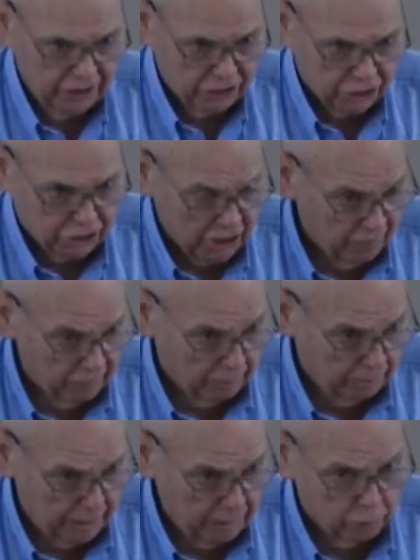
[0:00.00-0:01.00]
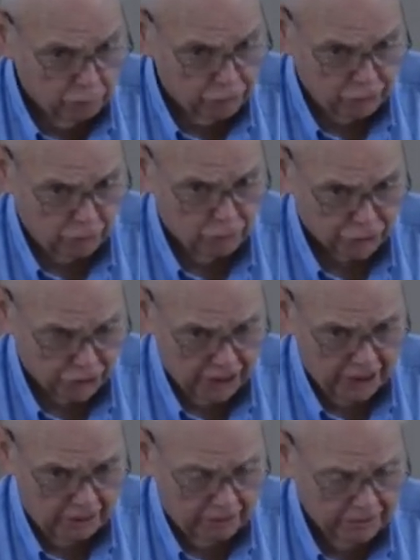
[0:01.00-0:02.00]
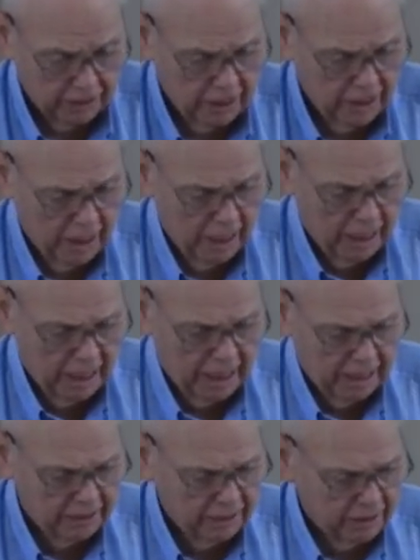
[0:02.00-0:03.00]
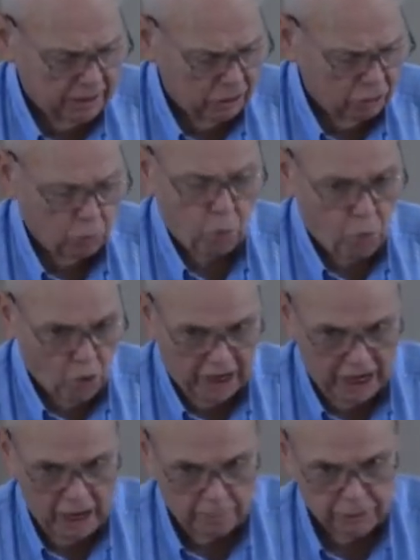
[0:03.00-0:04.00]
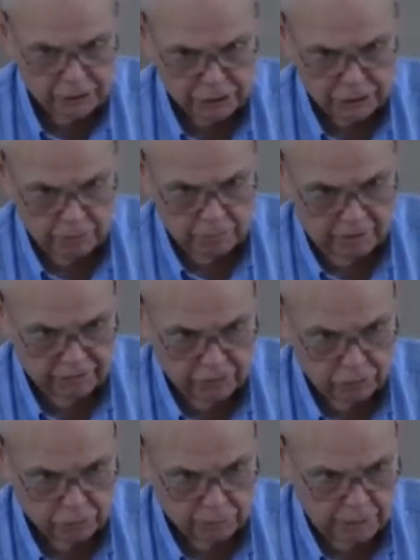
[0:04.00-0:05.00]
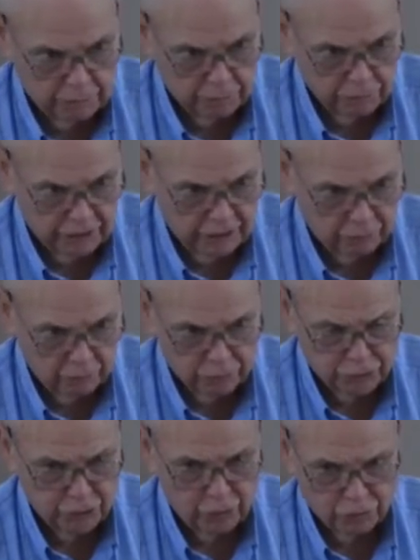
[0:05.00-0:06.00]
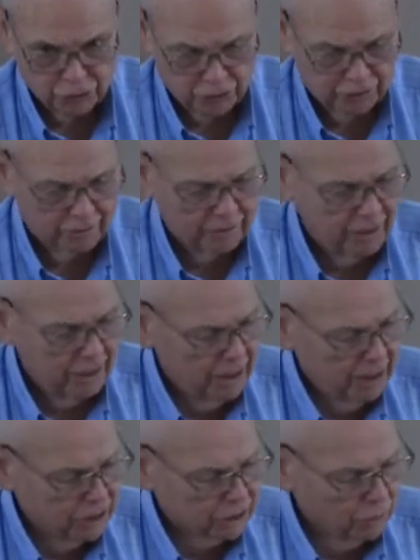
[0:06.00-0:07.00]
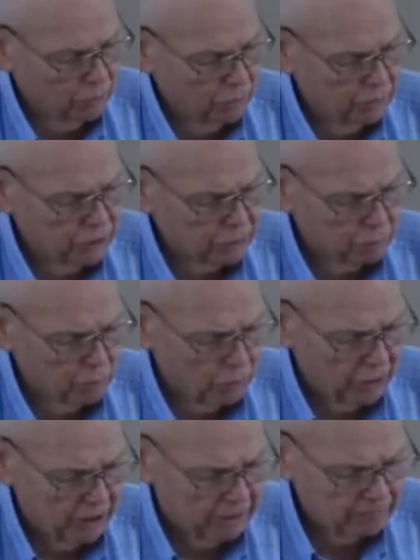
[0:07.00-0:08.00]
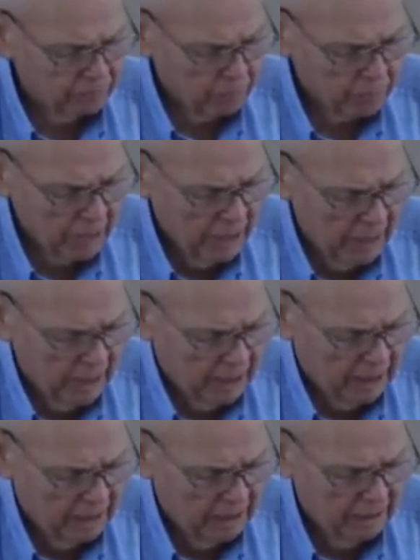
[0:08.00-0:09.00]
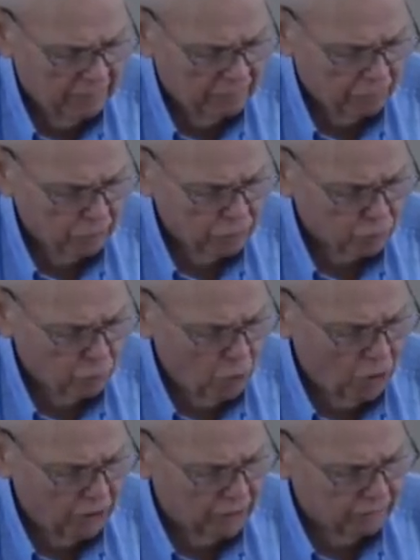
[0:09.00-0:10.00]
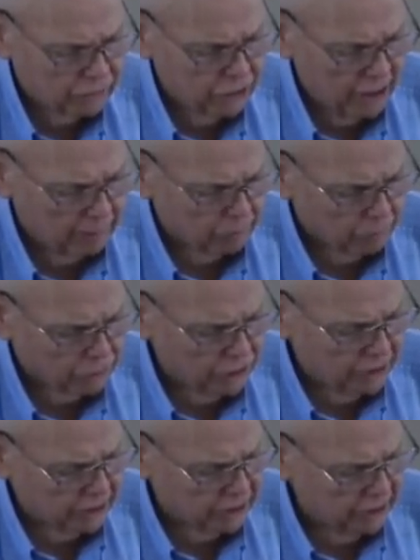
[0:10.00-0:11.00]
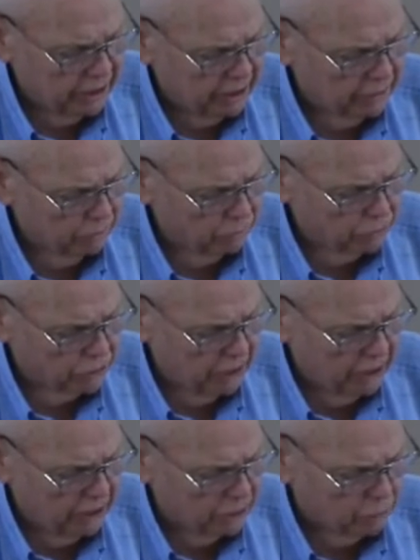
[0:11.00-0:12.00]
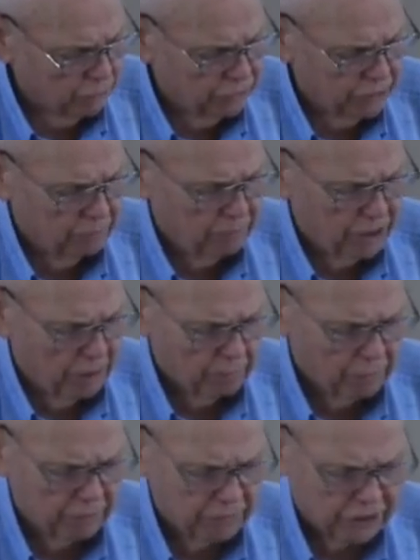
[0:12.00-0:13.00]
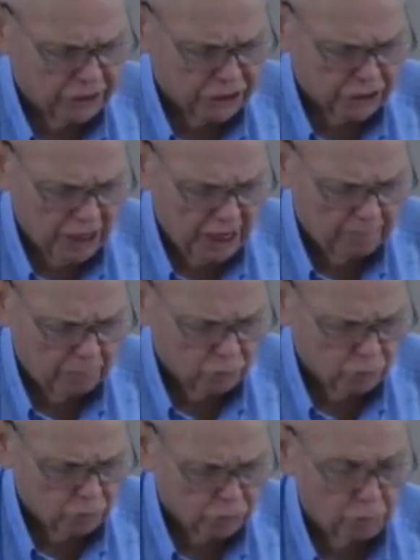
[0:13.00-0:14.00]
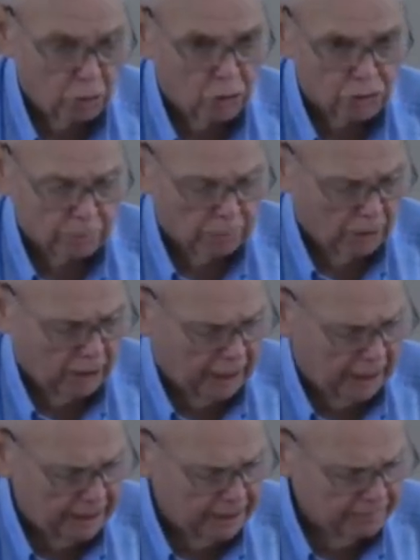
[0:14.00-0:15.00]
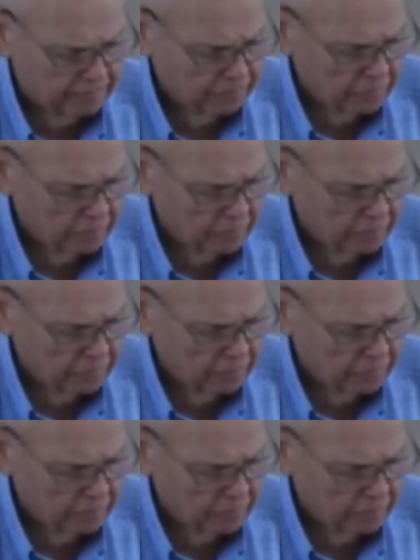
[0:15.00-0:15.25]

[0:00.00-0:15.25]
these seven people chosen out and uh, what happened to some of those people that were chosen. So this morning, uh, in verse 1 of chapter 6, in those days when the number of the disciples was multiplied,